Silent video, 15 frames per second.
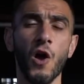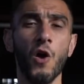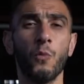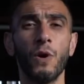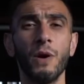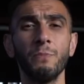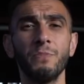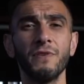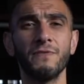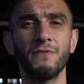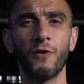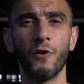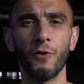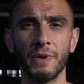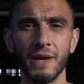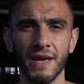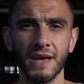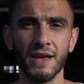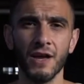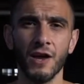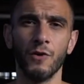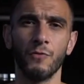When
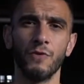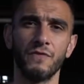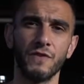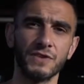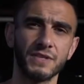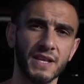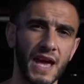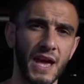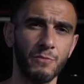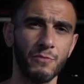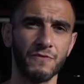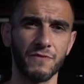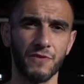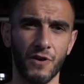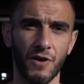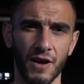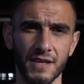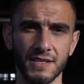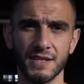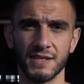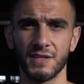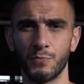performing reverse cable
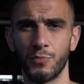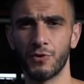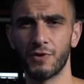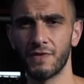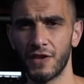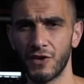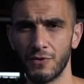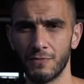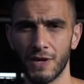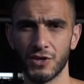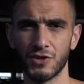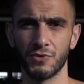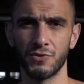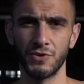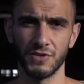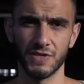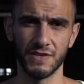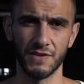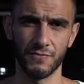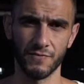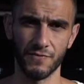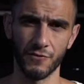flies, it's important that you make sure you use
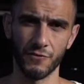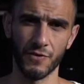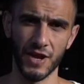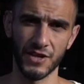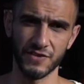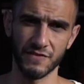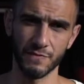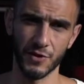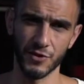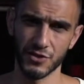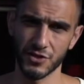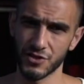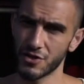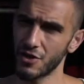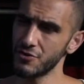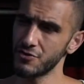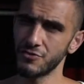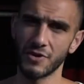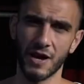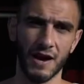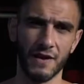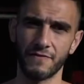the full range of motion. Don't do
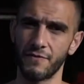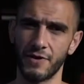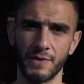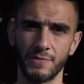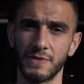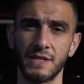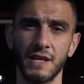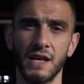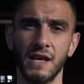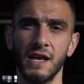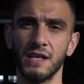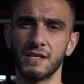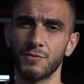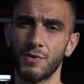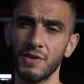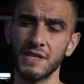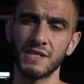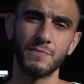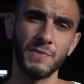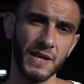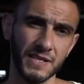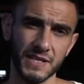half reps. So what this
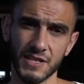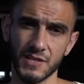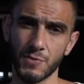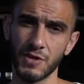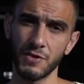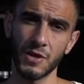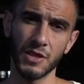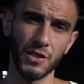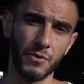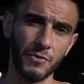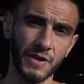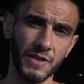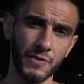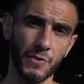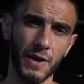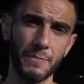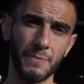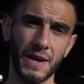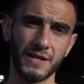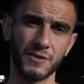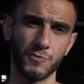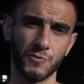means is when you are lowering the weight
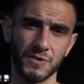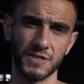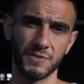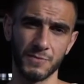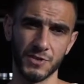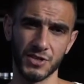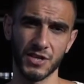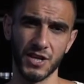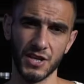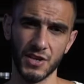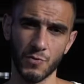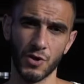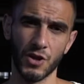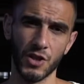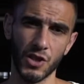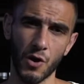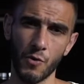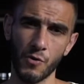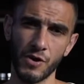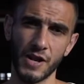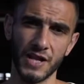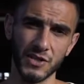back towards the machine, you want to
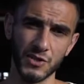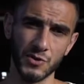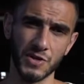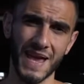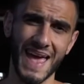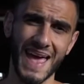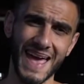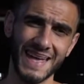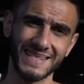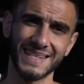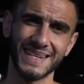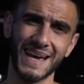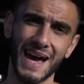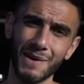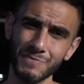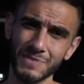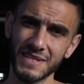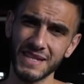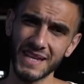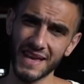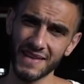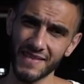lower it until your hands come
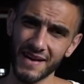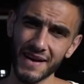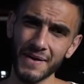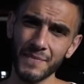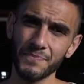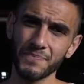together